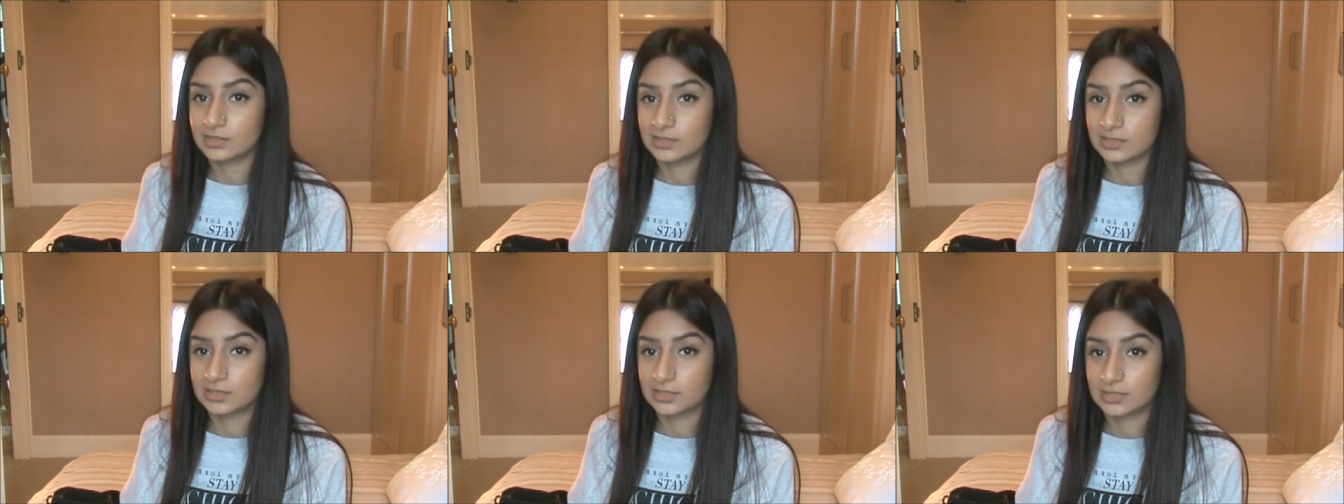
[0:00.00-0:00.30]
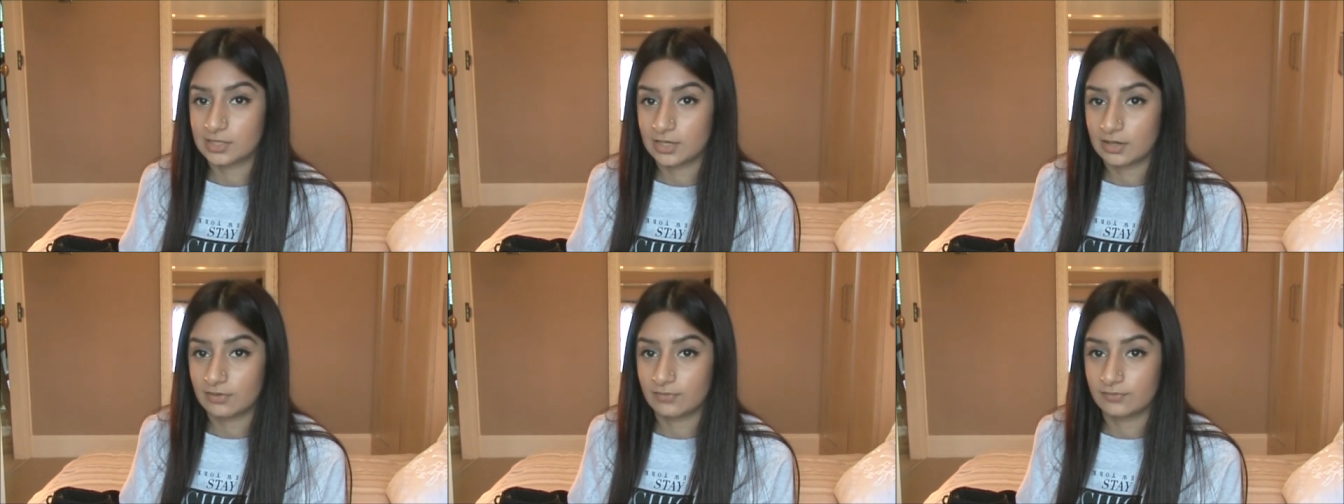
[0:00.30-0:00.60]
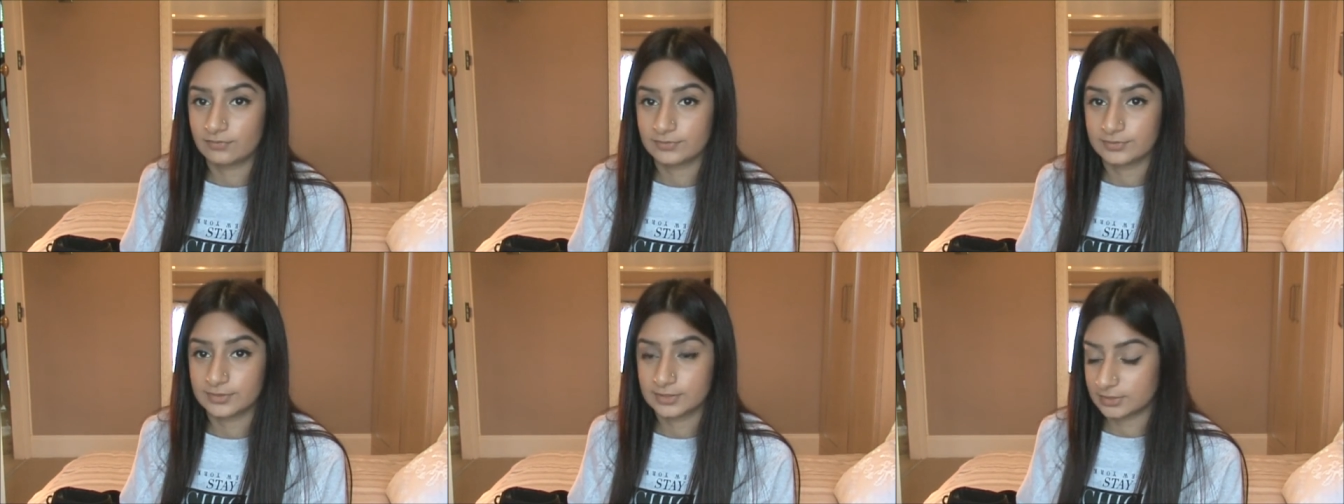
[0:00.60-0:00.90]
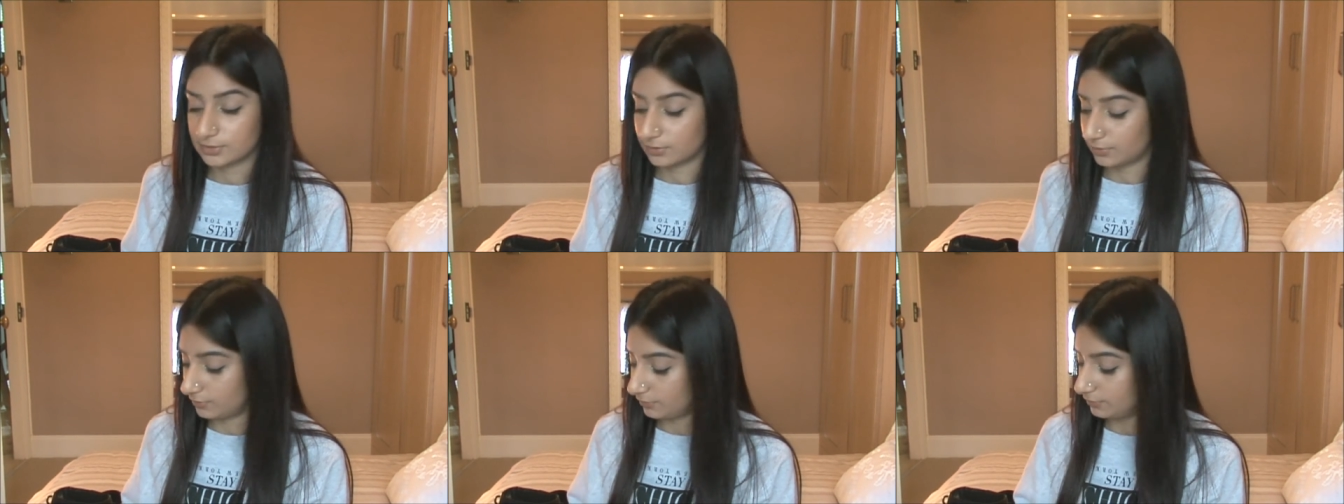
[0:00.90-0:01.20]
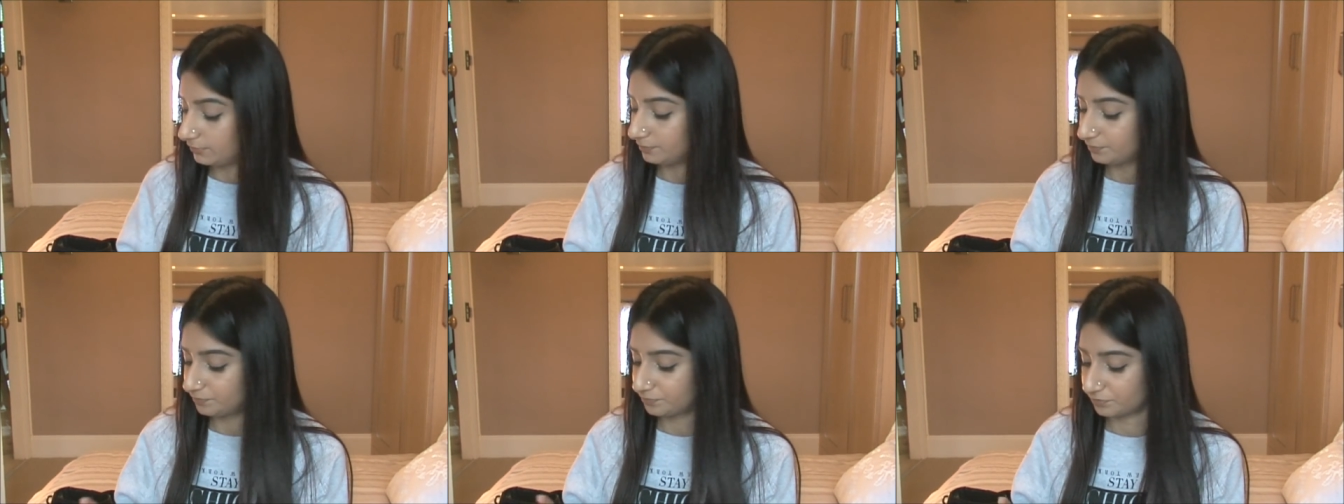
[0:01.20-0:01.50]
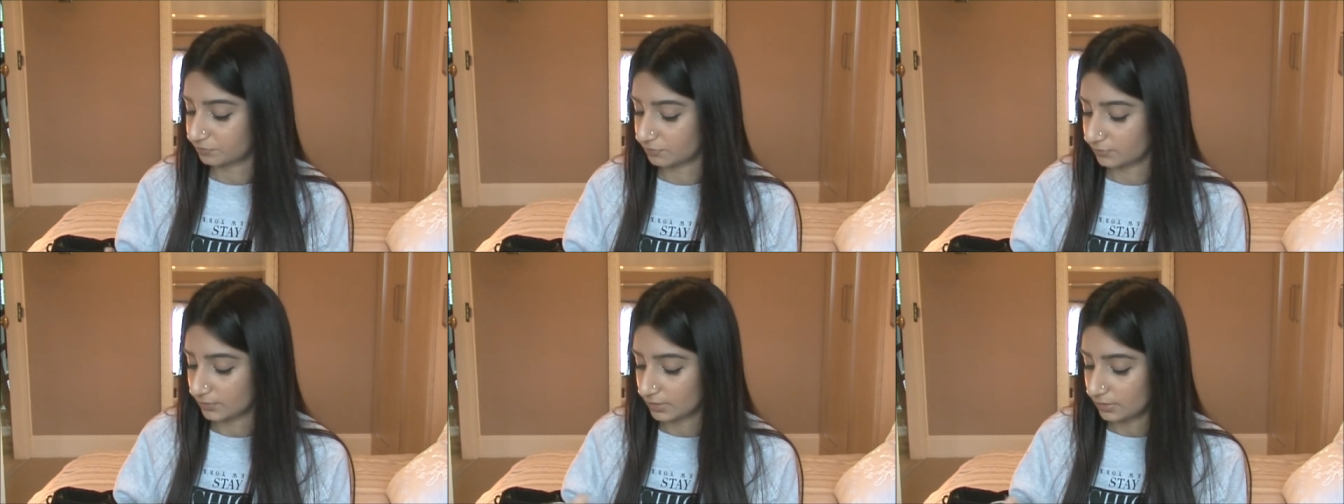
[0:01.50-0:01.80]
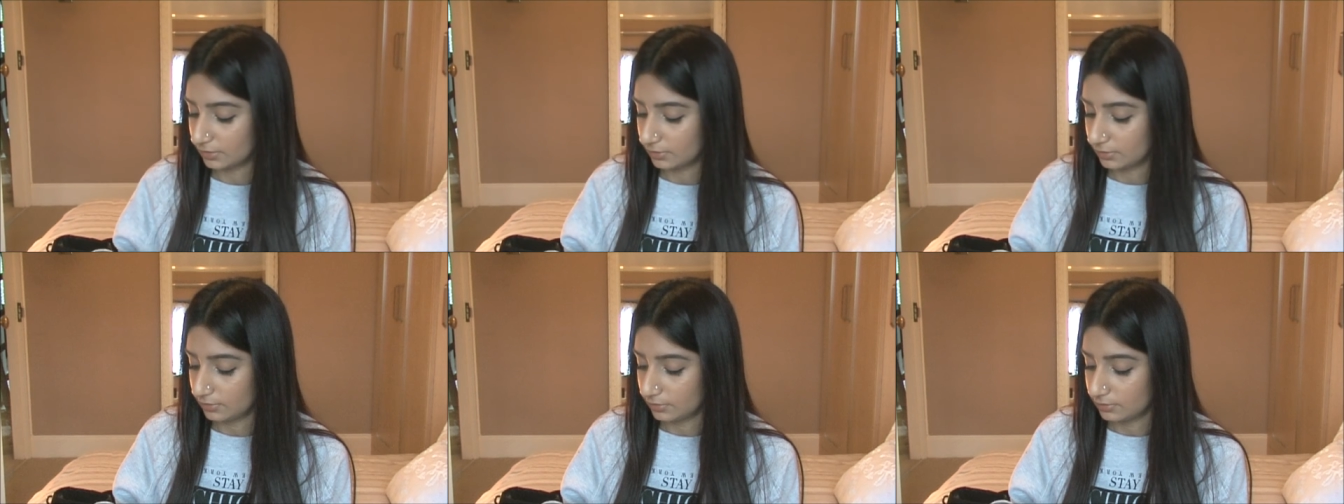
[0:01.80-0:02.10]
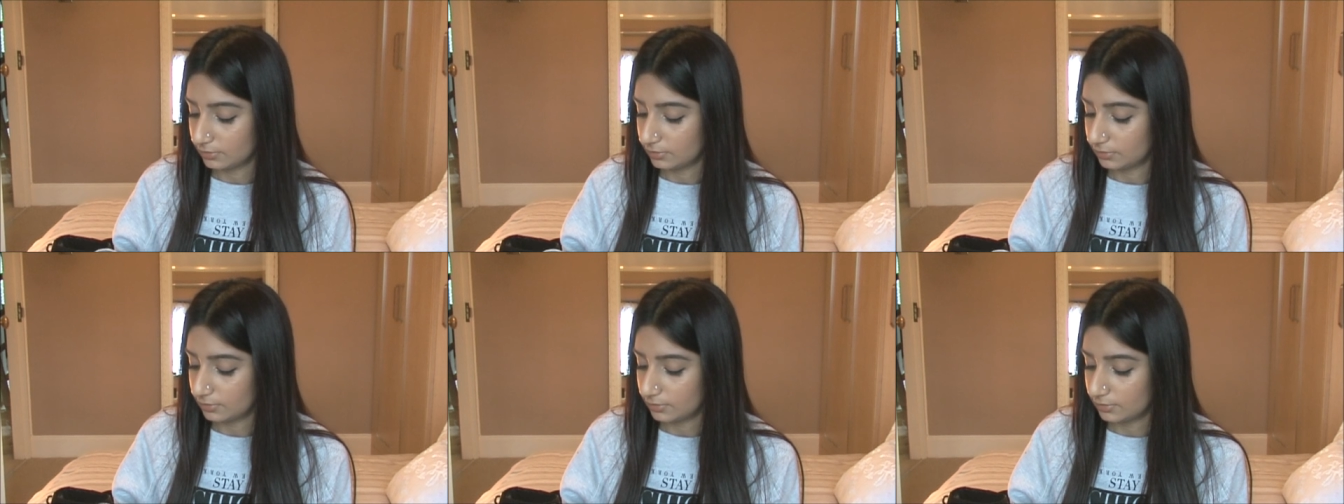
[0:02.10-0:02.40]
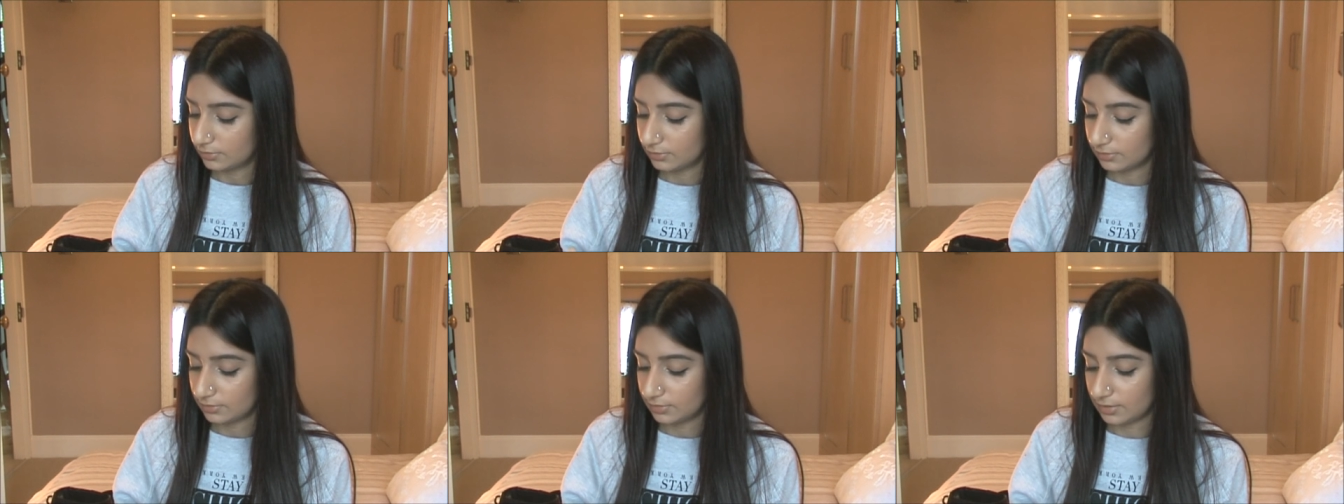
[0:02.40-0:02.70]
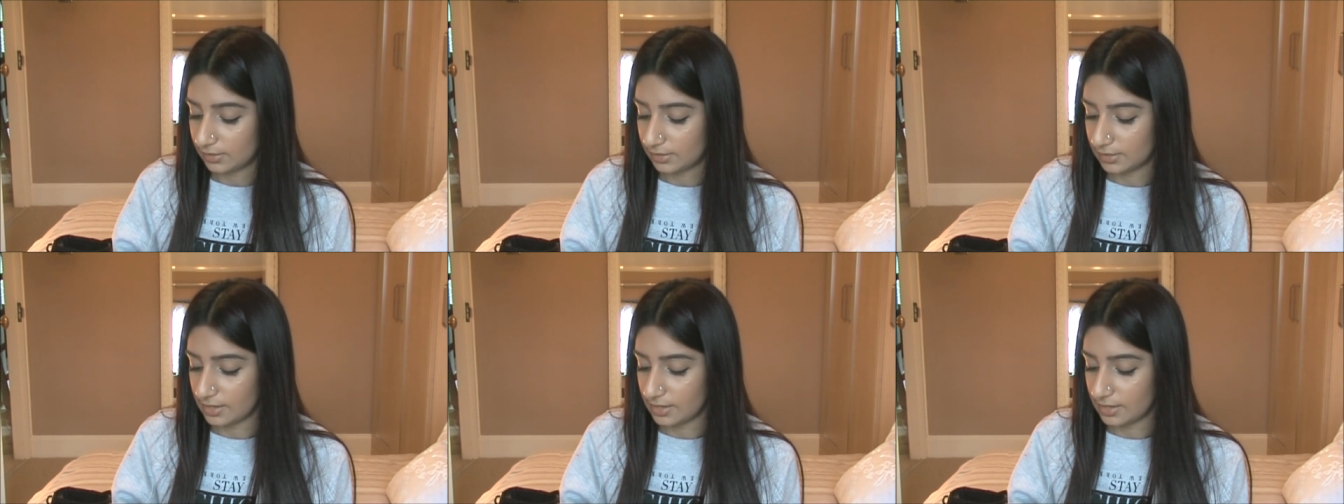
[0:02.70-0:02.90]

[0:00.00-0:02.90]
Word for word: and stuff, so I'll